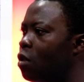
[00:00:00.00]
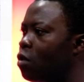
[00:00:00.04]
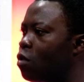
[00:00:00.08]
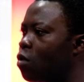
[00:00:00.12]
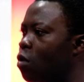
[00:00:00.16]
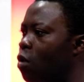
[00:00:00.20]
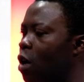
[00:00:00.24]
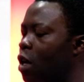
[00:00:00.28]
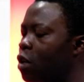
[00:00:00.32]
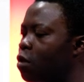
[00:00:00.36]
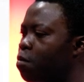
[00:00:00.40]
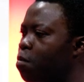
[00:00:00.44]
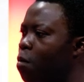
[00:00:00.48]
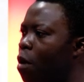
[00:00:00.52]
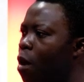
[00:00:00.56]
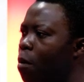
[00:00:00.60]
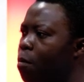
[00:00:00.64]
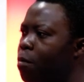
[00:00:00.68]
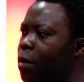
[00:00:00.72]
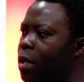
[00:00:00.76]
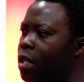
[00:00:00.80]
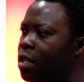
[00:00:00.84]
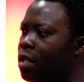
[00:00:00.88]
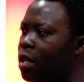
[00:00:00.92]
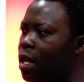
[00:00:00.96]
So a
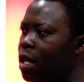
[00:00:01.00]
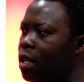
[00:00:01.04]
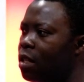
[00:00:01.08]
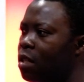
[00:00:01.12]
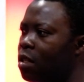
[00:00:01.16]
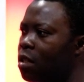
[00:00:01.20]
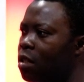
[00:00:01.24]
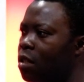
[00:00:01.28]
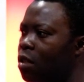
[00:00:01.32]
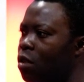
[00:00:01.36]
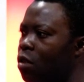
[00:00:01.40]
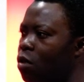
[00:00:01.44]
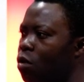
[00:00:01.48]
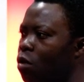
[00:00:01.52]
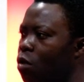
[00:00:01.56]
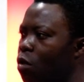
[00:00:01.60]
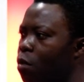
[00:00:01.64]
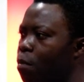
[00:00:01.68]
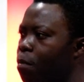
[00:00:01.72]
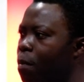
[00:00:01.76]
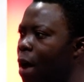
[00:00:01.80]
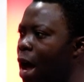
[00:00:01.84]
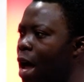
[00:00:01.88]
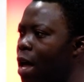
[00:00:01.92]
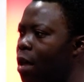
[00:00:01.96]
small business,
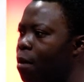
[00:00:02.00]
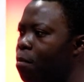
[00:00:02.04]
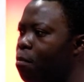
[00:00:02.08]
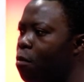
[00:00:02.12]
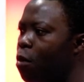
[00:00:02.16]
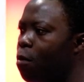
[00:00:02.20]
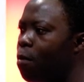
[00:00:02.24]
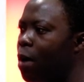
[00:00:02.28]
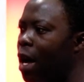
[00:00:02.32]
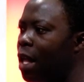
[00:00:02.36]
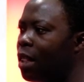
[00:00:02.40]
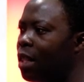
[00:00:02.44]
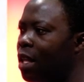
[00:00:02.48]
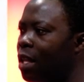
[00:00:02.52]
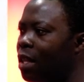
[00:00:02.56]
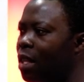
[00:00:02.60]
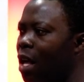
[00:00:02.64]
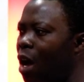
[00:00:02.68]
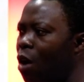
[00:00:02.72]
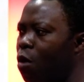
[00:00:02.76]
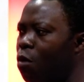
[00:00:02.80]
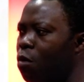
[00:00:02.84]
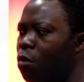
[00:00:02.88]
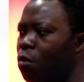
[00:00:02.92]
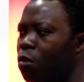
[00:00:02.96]
buying mobile
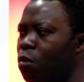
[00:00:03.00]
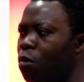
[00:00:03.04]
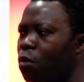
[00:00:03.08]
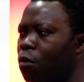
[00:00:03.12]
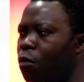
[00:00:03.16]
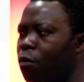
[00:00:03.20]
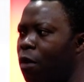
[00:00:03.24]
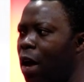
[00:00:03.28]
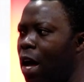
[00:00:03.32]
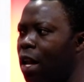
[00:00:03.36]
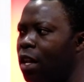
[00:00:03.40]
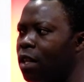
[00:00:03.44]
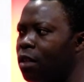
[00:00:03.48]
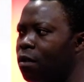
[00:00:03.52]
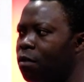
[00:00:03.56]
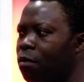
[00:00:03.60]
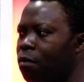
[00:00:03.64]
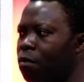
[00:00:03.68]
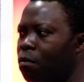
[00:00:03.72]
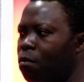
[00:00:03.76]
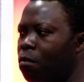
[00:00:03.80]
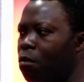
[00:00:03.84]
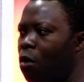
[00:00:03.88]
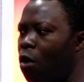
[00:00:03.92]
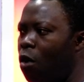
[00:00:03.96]
data will find it
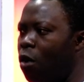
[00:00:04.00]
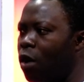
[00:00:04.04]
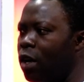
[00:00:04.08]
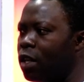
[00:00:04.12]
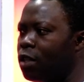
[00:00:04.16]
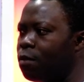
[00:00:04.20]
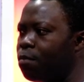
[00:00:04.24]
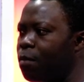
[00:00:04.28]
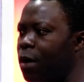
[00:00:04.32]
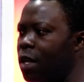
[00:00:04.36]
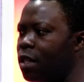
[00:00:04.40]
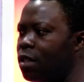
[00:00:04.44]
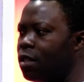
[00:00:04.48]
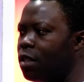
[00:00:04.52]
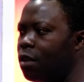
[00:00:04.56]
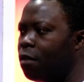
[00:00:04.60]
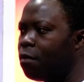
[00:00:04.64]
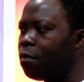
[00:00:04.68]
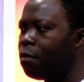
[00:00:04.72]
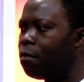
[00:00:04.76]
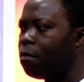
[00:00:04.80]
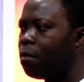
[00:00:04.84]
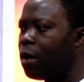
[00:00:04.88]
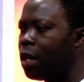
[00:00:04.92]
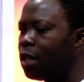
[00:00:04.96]
more
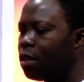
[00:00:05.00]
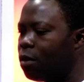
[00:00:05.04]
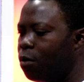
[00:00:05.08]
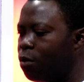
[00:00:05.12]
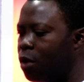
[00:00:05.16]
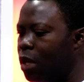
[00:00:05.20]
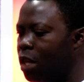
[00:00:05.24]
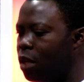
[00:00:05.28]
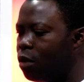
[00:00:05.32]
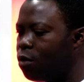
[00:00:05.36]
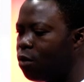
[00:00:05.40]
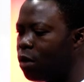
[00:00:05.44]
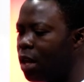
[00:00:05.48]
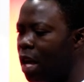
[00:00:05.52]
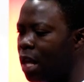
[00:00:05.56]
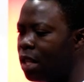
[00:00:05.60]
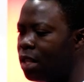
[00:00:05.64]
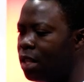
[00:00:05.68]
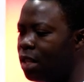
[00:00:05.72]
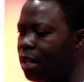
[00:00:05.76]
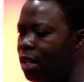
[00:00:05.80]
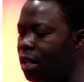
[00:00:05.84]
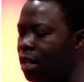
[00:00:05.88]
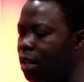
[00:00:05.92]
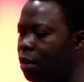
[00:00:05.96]
expensive. Exactly. But we need to
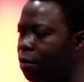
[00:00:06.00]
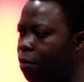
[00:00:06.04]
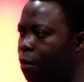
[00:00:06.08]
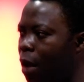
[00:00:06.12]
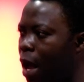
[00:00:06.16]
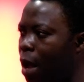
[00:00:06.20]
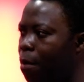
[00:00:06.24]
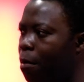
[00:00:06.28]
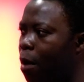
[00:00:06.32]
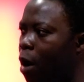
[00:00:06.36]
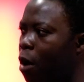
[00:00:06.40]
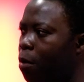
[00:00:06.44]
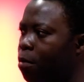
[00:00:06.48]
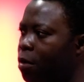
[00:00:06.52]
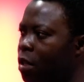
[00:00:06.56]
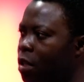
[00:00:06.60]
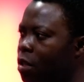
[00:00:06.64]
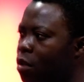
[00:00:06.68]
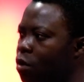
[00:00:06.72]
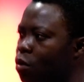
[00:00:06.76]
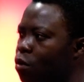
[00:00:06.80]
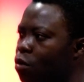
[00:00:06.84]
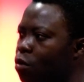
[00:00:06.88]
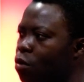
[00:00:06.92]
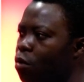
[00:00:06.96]
get these fiber
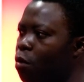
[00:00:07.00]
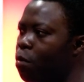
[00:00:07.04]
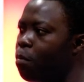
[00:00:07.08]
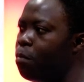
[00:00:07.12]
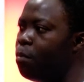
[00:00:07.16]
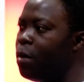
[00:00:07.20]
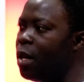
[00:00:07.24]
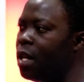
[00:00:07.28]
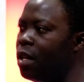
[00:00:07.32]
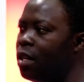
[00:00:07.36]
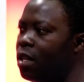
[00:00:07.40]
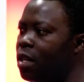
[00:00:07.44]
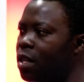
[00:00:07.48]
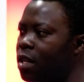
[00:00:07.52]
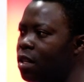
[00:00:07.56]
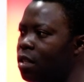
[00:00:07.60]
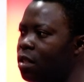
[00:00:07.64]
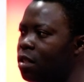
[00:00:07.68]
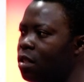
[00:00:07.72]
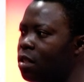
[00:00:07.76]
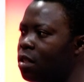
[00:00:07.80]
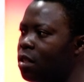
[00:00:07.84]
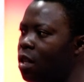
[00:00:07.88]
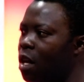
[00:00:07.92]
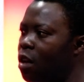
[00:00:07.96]
optics to
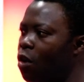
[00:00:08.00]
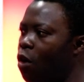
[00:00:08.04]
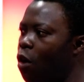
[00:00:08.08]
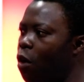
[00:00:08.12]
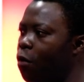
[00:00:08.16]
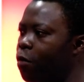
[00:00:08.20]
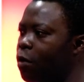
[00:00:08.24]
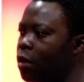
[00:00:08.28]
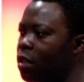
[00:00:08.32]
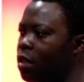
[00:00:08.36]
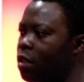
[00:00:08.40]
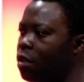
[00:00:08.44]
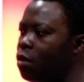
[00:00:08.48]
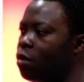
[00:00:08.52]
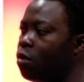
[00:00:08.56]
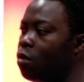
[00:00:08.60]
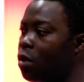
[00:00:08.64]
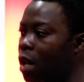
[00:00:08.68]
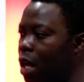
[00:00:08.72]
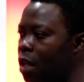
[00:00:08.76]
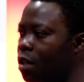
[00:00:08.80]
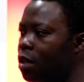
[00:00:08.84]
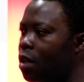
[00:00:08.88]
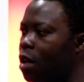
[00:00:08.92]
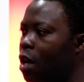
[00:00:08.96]
buildings and offices
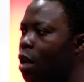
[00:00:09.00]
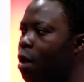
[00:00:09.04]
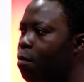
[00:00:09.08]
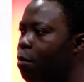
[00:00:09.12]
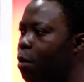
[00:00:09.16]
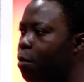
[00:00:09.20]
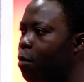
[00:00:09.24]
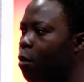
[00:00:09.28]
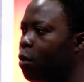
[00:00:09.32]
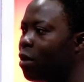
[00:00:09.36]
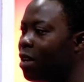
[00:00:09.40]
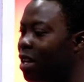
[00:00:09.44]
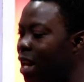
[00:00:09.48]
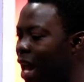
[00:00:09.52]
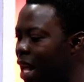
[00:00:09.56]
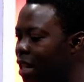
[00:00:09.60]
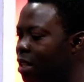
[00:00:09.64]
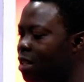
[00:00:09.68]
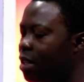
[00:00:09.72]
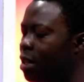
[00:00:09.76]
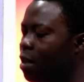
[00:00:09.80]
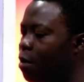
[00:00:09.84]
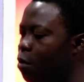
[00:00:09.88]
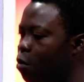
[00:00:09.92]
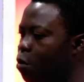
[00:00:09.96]
so that
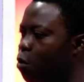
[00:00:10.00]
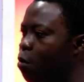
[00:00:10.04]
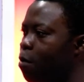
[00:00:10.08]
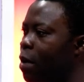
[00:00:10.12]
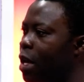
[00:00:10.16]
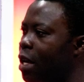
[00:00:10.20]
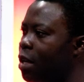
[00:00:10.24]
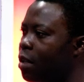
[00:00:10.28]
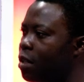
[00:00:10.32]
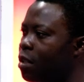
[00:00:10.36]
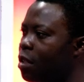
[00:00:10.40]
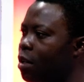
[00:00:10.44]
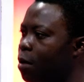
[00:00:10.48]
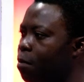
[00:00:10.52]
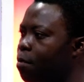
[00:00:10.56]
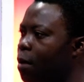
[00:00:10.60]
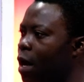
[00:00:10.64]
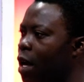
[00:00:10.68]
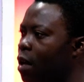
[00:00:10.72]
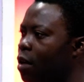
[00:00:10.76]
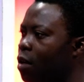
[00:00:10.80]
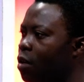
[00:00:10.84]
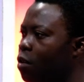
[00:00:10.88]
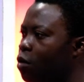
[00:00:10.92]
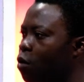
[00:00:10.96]
it will make it
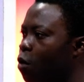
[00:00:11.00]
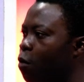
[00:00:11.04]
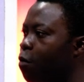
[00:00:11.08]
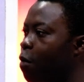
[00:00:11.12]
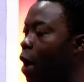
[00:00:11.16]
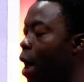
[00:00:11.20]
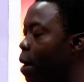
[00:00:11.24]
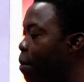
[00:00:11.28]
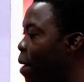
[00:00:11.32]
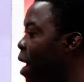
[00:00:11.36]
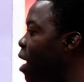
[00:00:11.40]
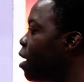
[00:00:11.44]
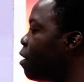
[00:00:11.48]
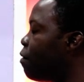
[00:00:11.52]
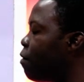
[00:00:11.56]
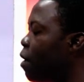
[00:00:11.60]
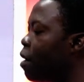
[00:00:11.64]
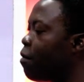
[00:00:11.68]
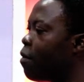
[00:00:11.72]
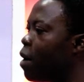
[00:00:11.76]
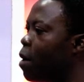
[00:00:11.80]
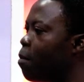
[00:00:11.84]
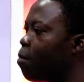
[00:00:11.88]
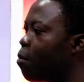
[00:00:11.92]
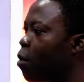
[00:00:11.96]
cheaper. So fiber is
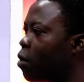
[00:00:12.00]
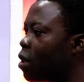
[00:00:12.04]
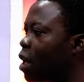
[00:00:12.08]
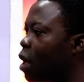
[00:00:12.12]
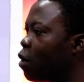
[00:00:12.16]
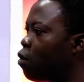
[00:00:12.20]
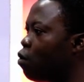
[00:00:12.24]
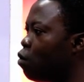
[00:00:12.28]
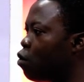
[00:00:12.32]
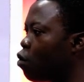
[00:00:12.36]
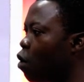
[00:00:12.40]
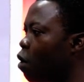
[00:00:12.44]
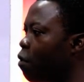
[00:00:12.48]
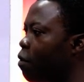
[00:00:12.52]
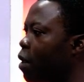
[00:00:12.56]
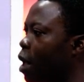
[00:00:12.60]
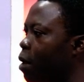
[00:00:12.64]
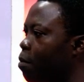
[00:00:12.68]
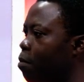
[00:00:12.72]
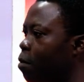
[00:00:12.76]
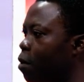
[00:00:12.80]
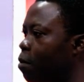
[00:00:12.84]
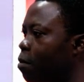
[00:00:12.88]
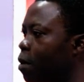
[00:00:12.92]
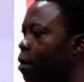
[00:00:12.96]
very, very important to solve
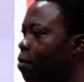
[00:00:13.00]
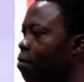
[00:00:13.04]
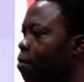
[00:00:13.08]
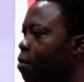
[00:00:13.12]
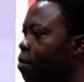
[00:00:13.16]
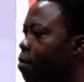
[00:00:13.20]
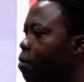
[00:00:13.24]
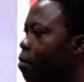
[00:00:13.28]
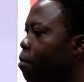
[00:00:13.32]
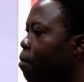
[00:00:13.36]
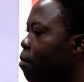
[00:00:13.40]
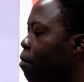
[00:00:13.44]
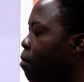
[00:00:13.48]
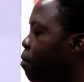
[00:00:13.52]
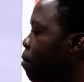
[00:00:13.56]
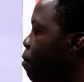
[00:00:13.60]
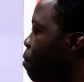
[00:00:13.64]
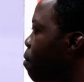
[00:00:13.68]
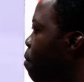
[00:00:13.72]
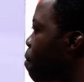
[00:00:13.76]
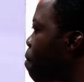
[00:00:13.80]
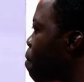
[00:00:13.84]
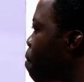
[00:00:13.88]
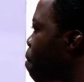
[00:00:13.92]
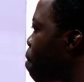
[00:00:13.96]
that problem. Okay, you said
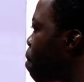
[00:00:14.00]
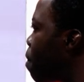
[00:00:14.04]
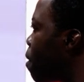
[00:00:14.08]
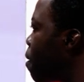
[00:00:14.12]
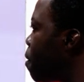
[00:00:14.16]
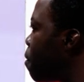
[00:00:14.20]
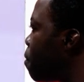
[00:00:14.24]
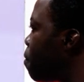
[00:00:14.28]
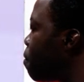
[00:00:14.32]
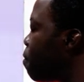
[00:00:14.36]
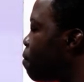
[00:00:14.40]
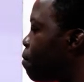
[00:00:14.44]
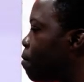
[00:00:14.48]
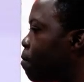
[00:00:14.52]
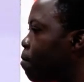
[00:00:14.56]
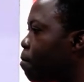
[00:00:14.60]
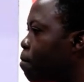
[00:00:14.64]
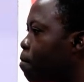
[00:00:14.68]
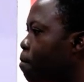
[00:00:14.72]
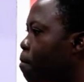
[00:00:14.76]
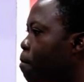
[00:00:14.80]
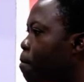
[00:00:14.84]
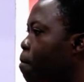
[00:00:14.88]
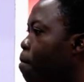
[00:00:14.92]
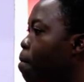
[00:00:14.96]
this is one of
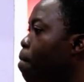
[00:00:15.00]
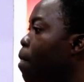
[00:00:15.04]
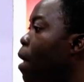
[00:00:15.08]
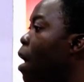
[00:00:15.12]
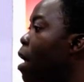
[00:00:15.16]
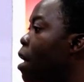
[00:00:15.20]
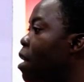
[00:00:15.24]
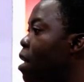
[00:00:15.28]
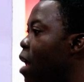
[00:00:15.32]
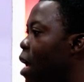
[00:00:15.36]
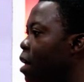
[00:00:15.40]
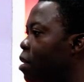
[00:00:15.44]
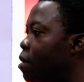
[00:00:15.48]
the biggest space.